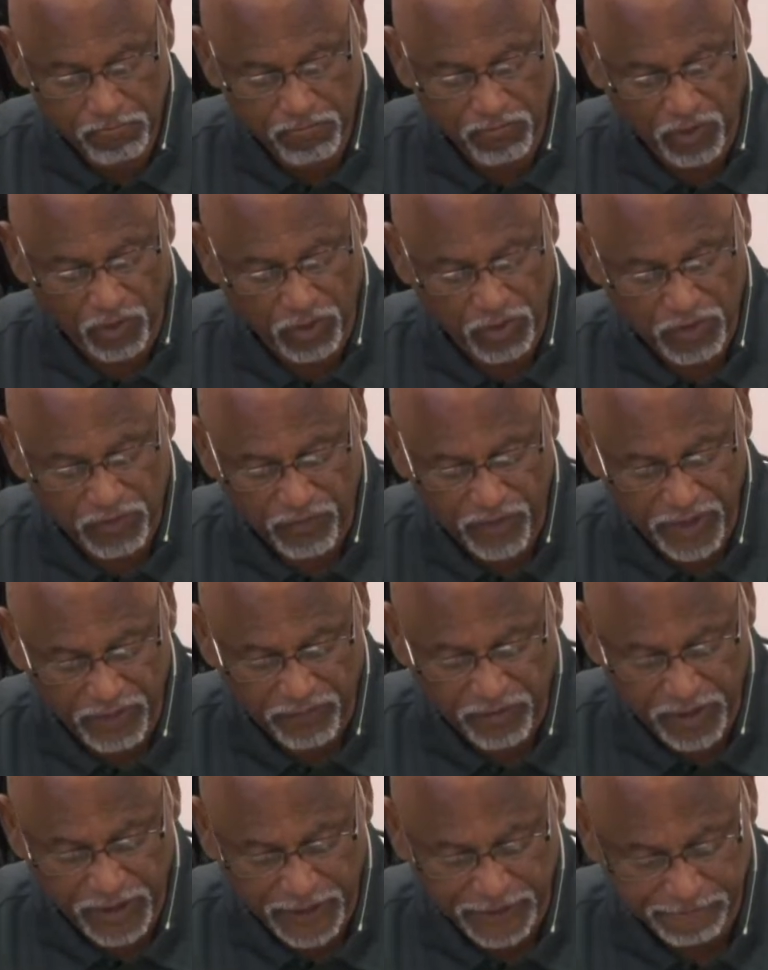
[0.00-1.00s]
In verse
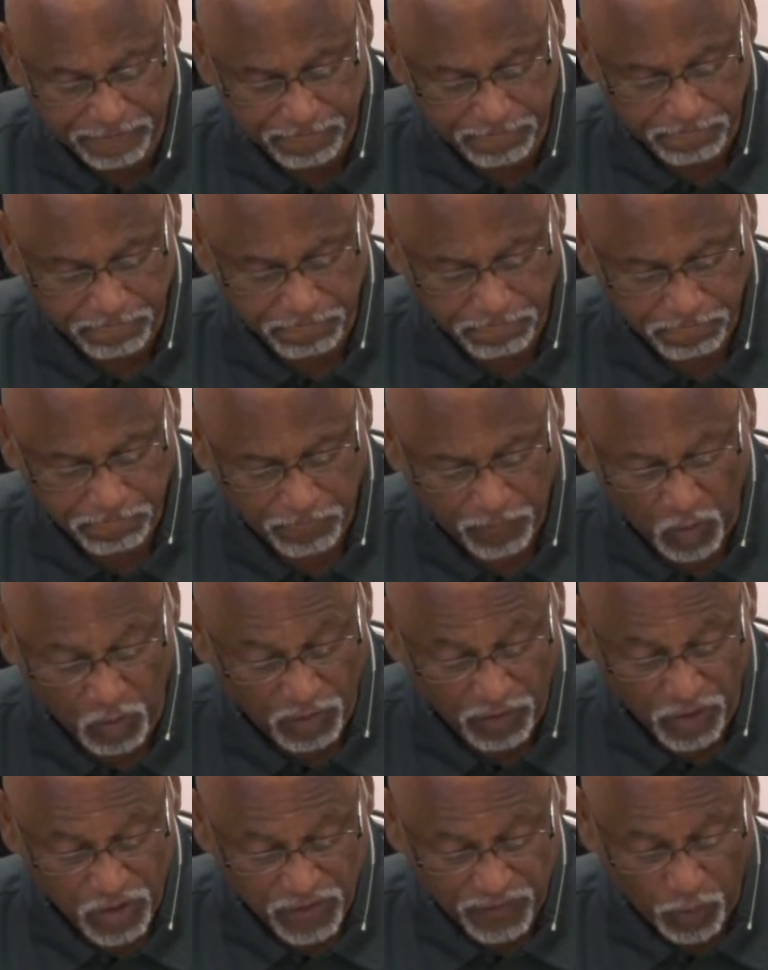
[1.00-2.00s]
fifty,
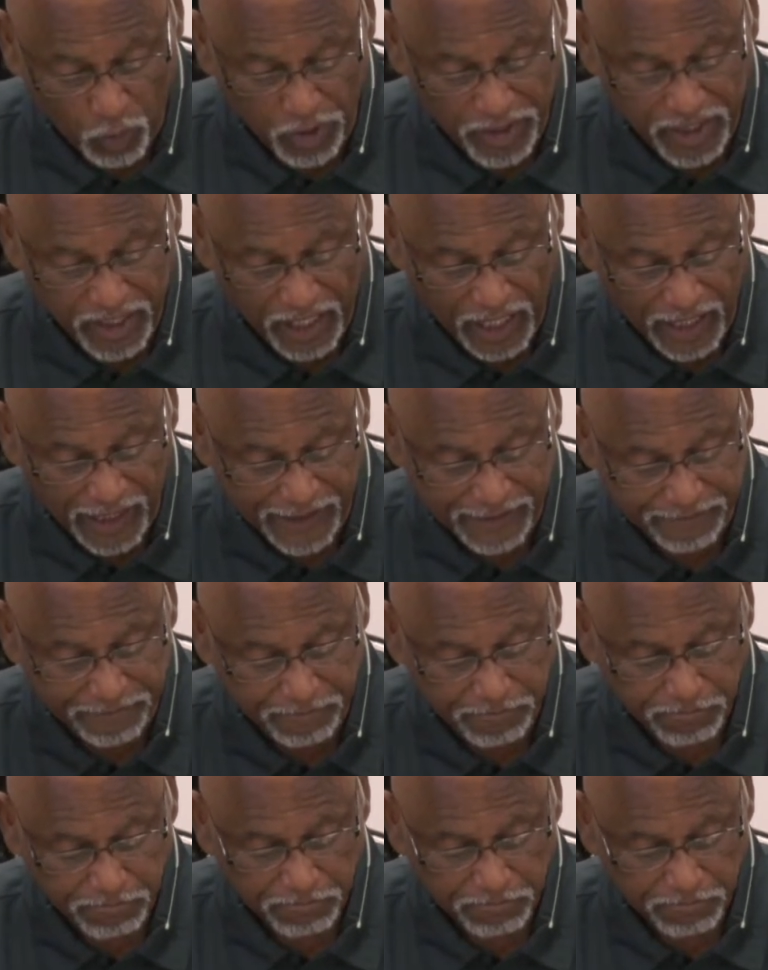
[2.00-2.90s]
or verse forty-nine,